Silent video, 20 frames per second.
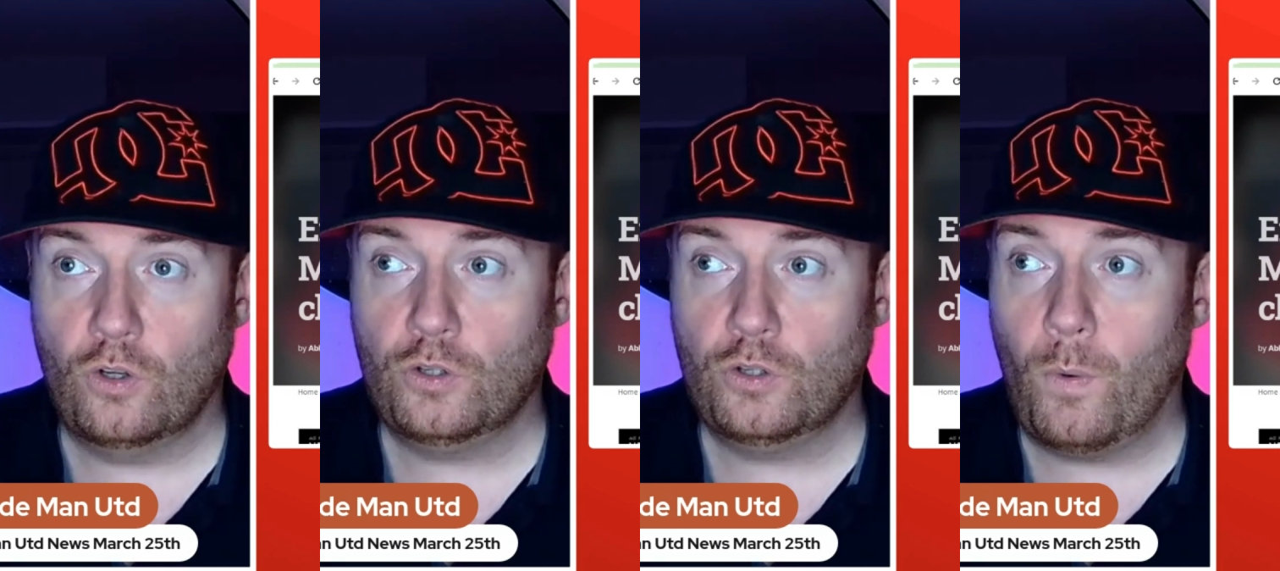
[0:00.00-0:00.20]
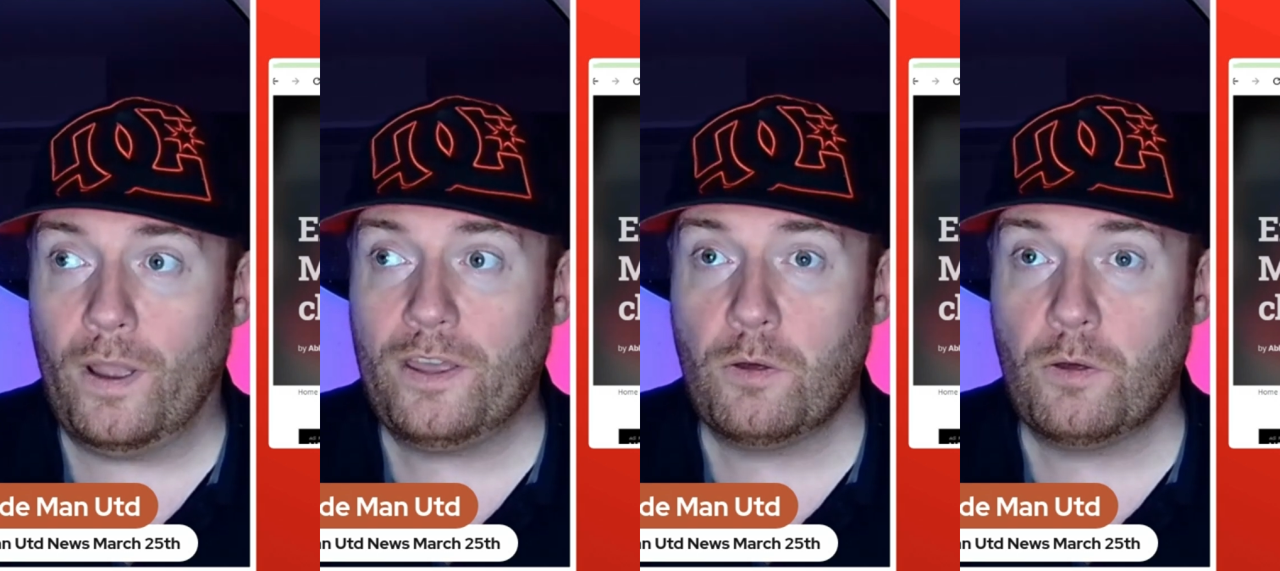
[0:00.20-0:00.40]

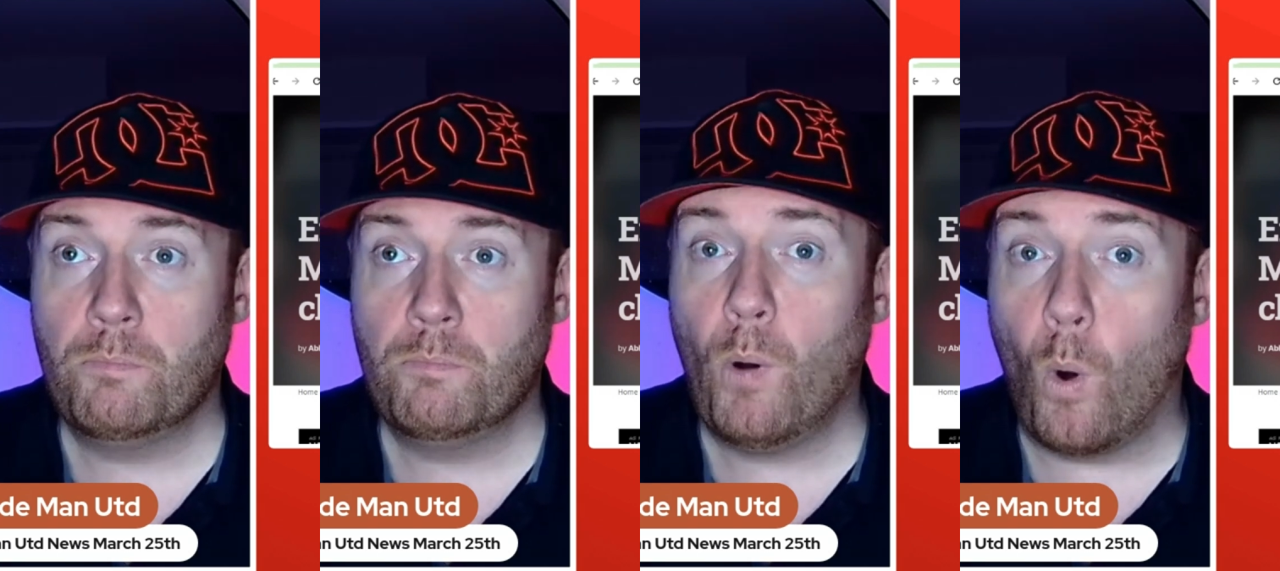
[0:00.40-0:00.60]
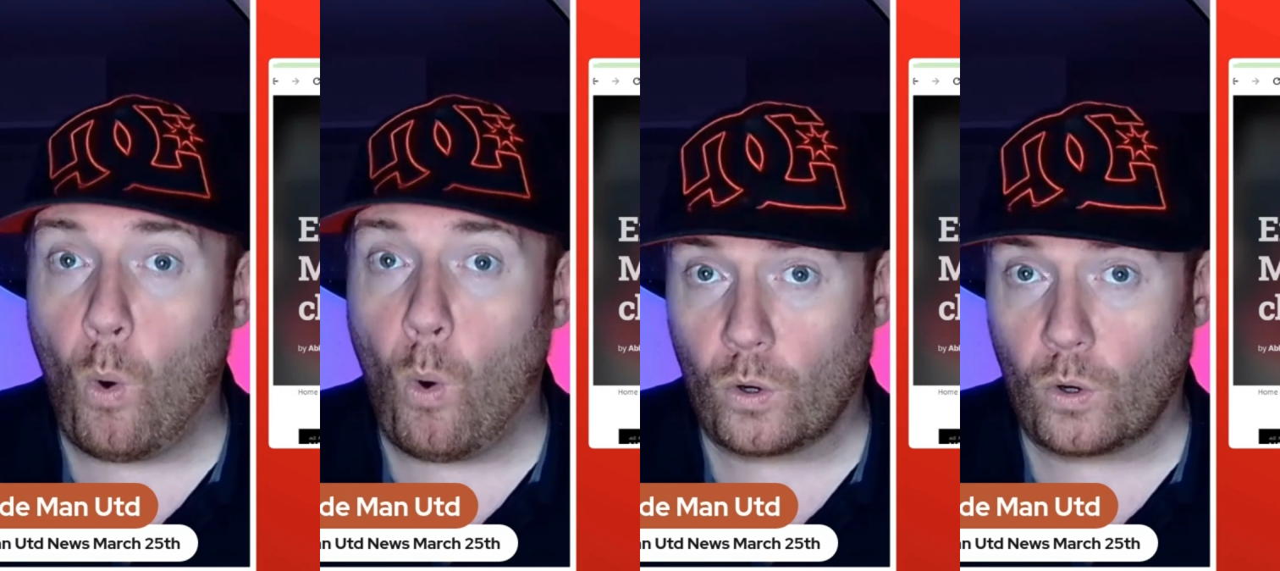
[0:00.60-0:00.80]
the way the
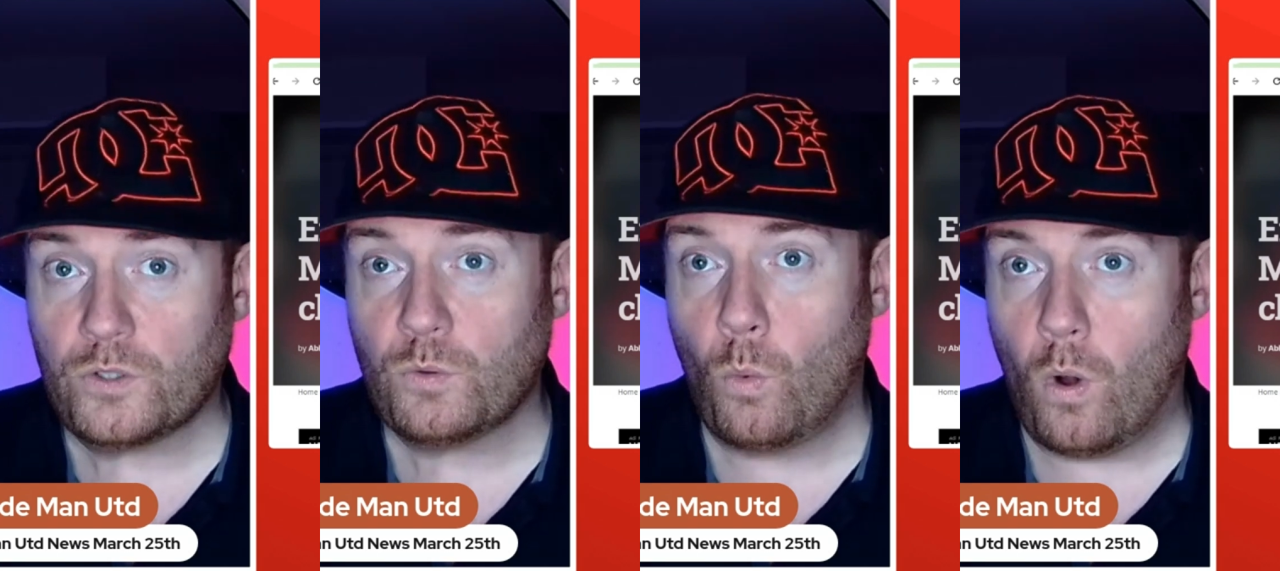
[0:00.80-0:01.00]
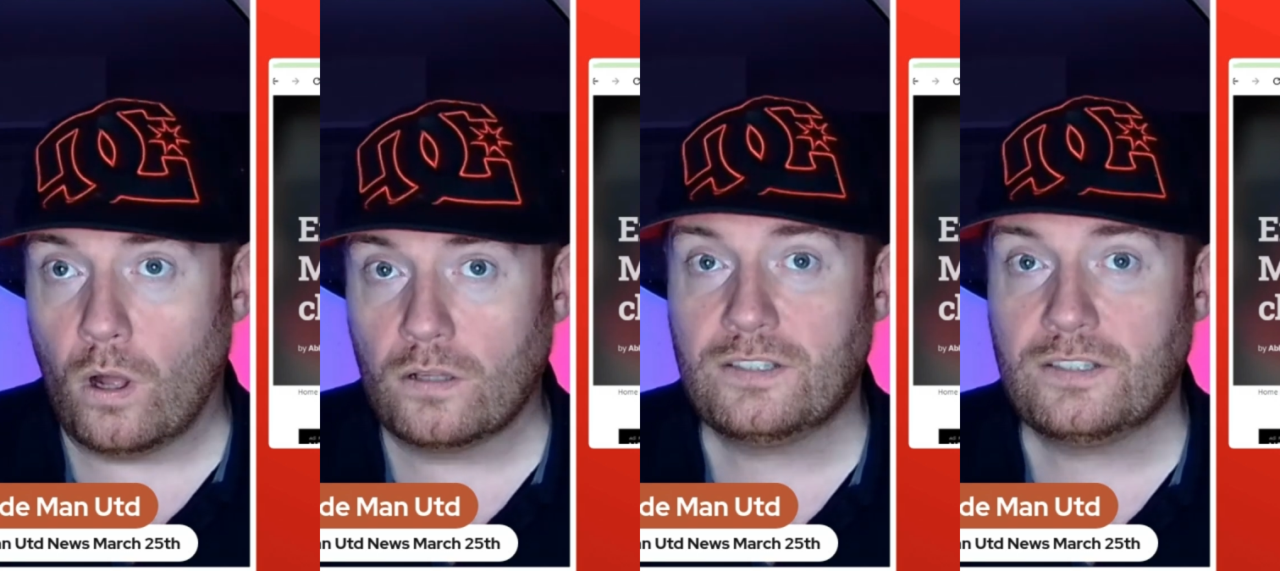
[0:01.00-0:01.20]
board
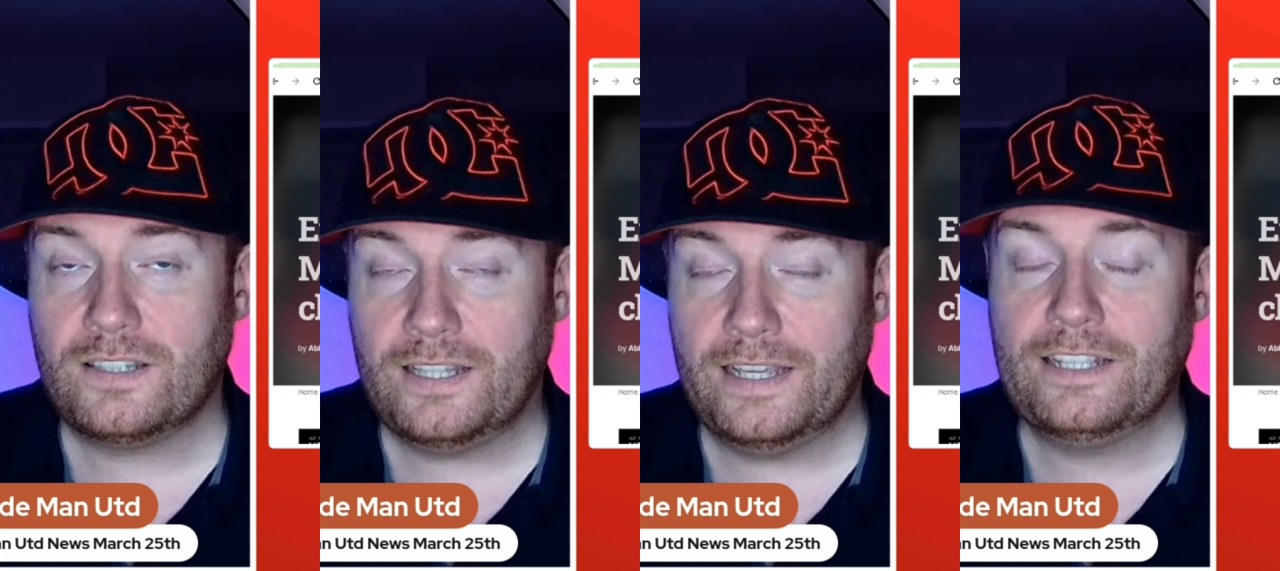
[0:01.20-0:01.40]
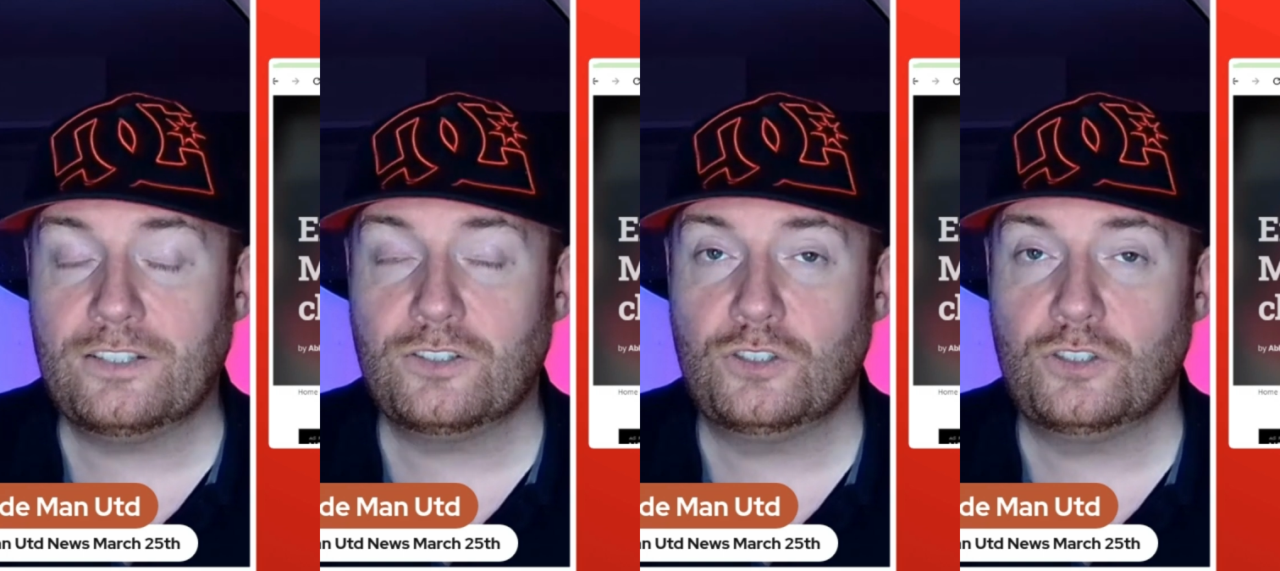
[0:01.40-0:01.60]
wants things